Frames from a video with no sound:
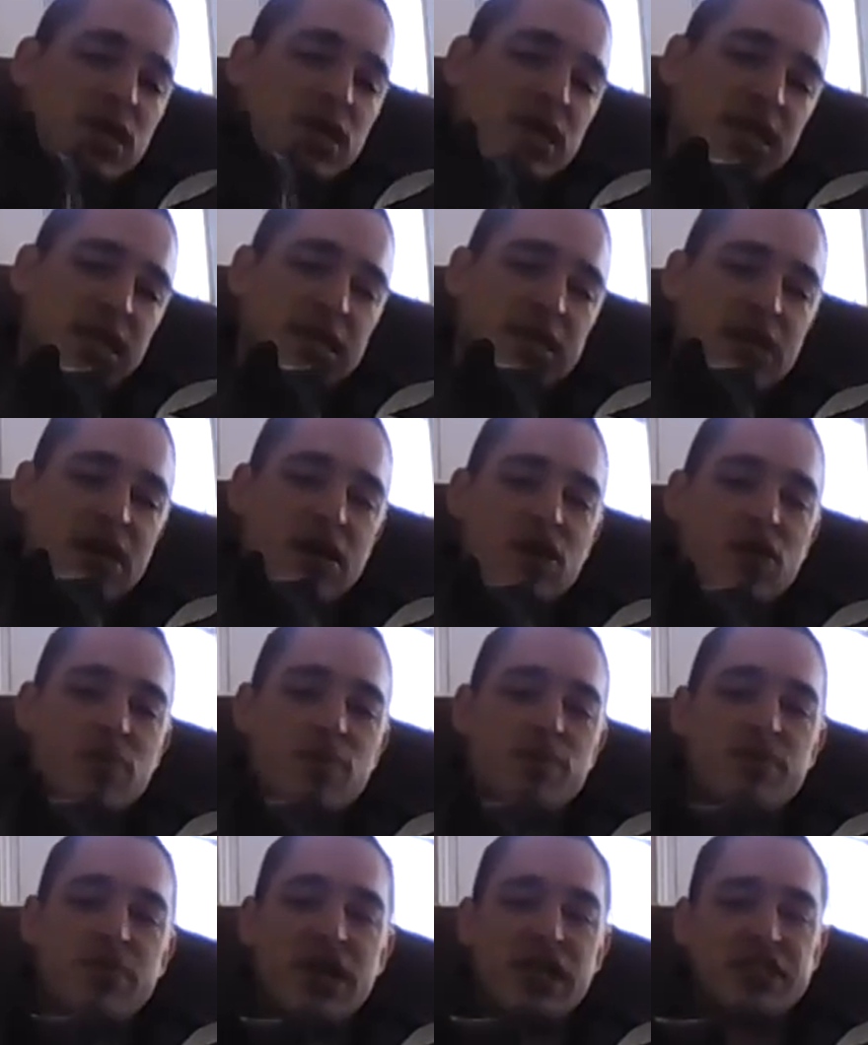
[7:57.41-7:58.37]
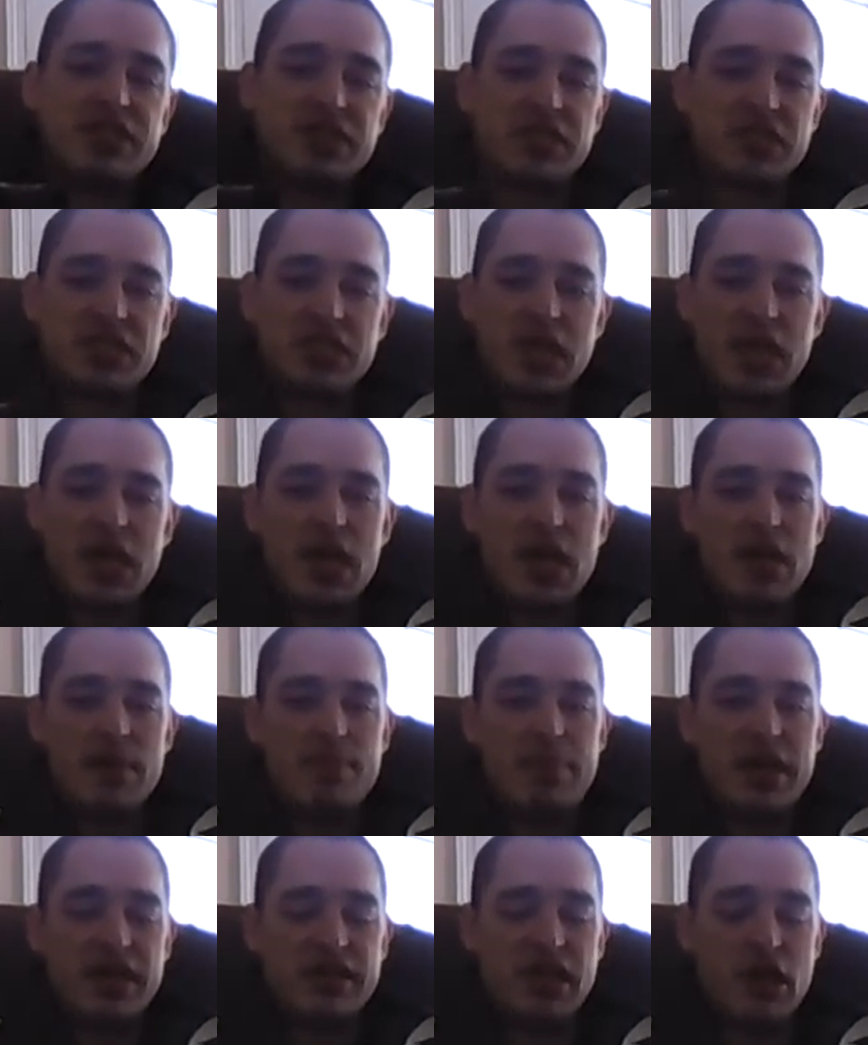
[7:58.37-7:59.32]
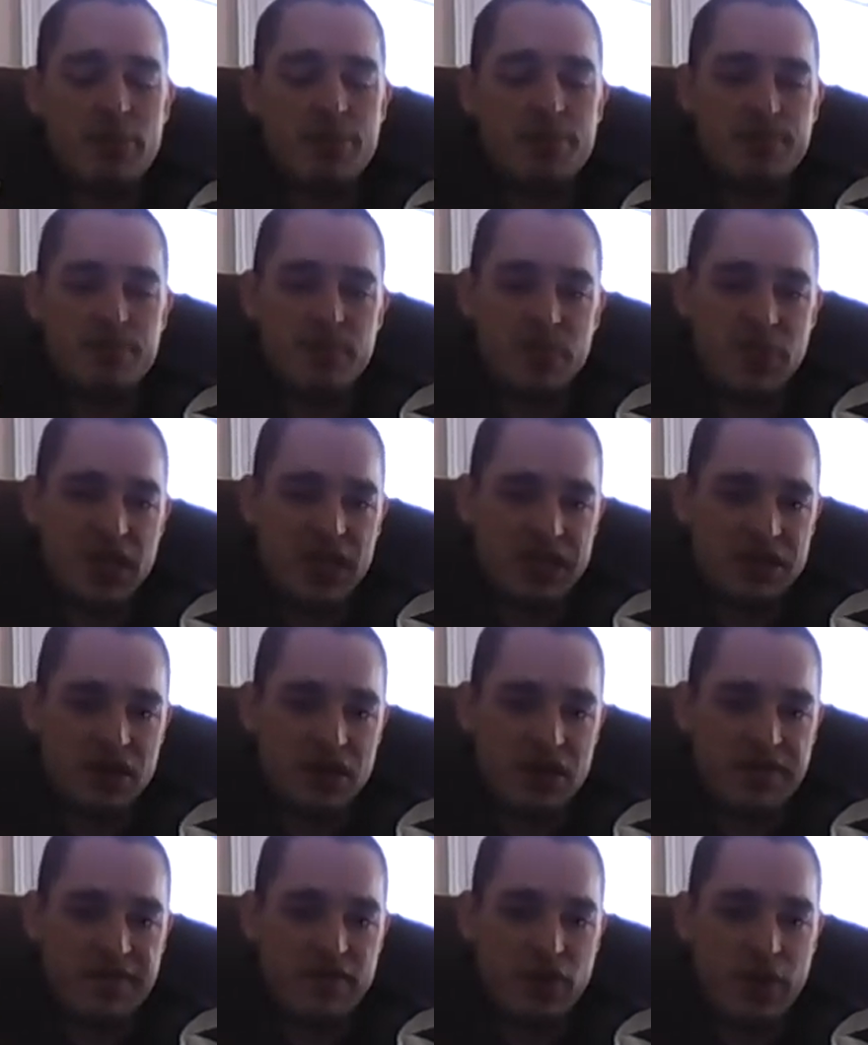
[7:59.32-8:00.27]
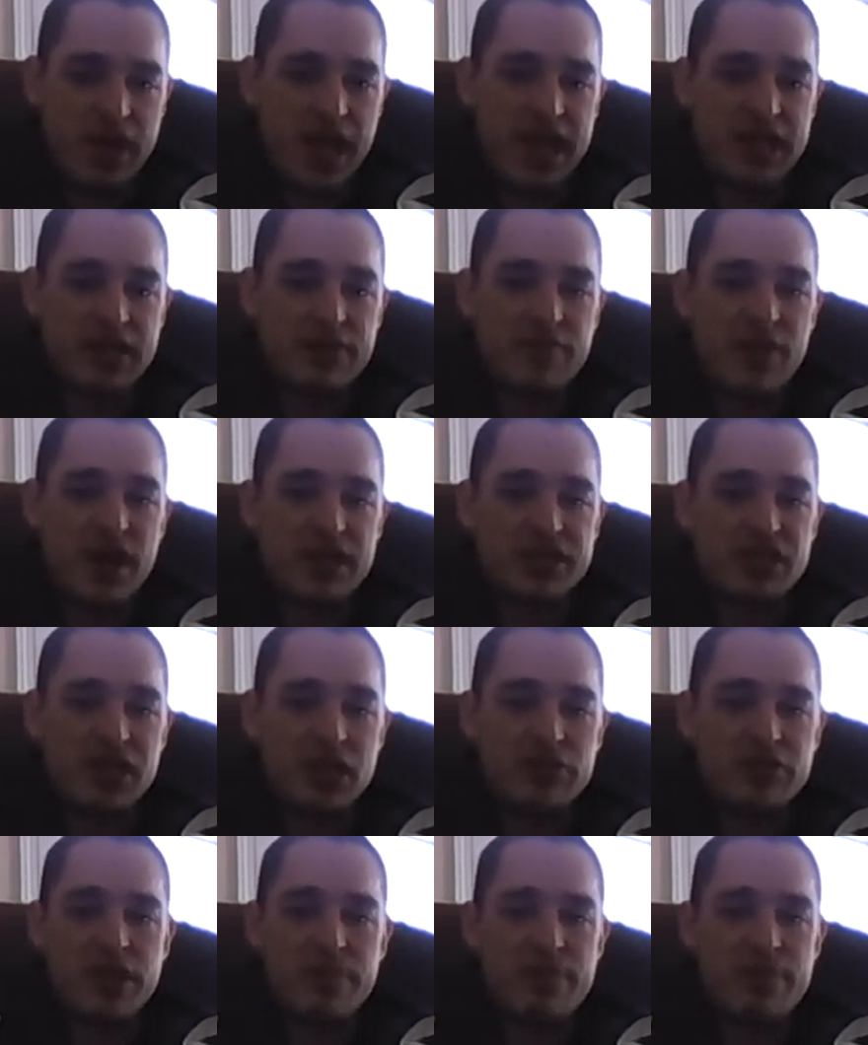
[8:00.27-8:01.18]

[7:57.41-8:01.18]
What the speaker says: now, are volcanic rocks the only